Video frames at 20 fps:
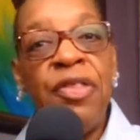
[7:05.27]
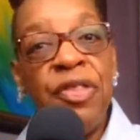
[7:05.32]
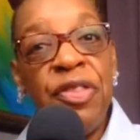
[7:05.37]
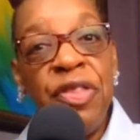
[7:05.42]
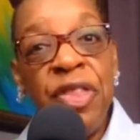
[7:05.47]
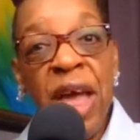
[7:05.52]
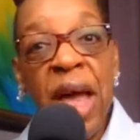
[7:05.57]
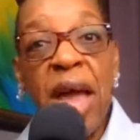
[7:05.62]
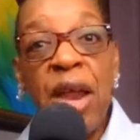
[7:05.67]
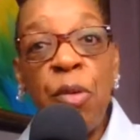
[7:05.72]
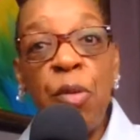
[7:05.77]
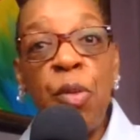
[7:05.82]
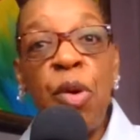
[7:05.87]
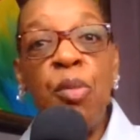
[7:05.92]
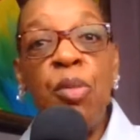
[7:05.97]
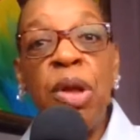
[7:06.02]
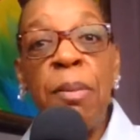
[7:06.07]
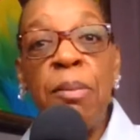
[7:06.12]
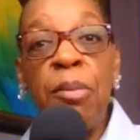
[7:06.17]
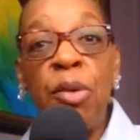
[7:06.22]
Then when
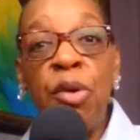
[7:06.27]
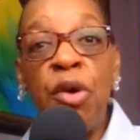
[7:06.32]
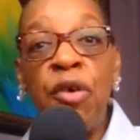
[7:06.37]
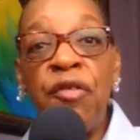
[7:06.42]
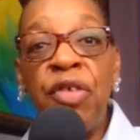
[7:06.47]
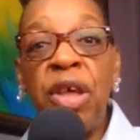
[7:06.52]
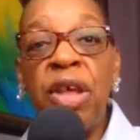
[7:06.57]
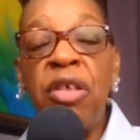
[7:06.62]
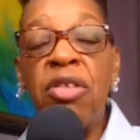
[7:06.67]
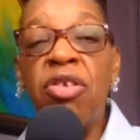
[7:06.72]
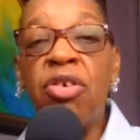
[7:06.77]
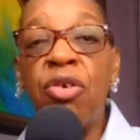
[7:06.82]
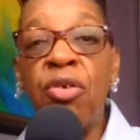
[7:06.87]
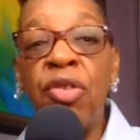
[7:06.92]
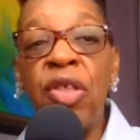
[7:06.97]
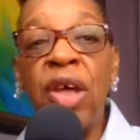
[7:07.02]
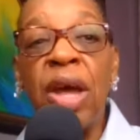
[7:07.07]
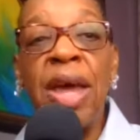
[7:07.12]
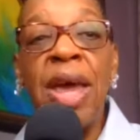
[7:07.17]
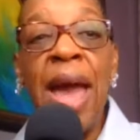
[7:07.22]
we moved into
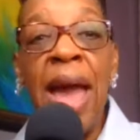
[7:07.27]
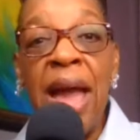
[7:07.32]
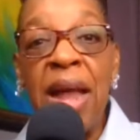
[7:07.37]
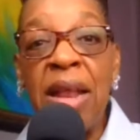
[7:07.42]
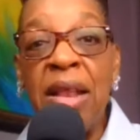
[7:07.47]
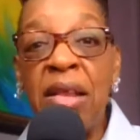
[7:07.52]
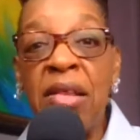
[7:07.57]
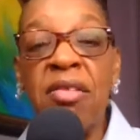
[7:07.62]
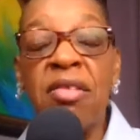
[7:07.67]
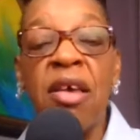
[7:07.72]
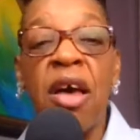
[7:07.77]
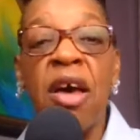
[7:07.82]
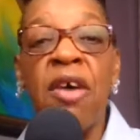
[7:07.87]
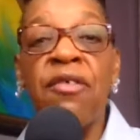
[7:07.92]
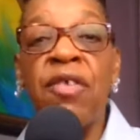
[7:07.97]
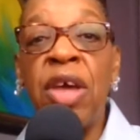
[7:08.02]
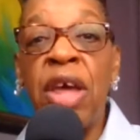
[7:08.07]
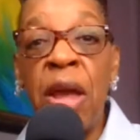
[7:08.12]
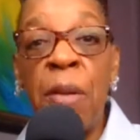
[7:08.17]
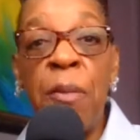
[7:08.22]
the cadence
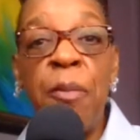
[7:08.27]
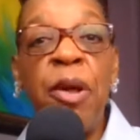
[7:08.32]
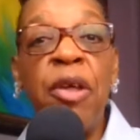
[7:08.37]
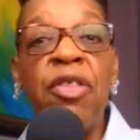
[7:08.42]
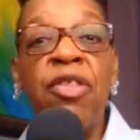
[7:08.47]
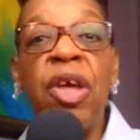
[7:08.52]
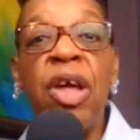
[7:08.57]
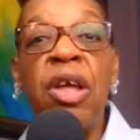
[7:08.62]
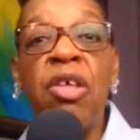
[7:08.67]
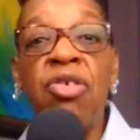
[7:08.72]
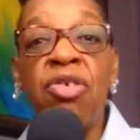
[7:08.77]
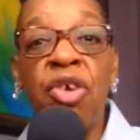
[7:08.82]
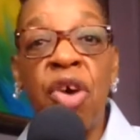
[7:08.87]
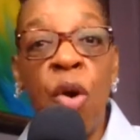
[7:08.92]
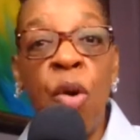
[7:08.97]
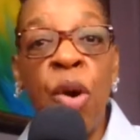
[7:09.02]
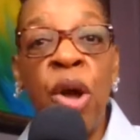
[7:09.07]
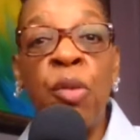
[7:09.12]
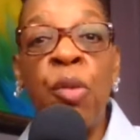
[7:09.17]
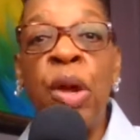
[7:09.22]
of keeping things going,